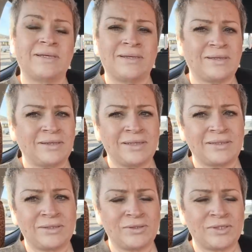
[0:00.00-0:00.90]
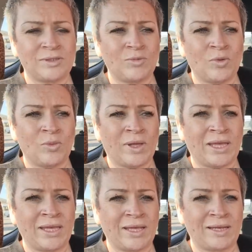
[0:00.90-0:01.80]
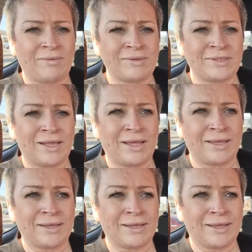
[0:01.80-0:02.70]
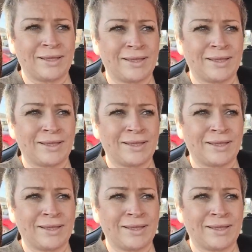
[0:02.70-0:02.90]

yeah, you need to lose some more weight. And I was like,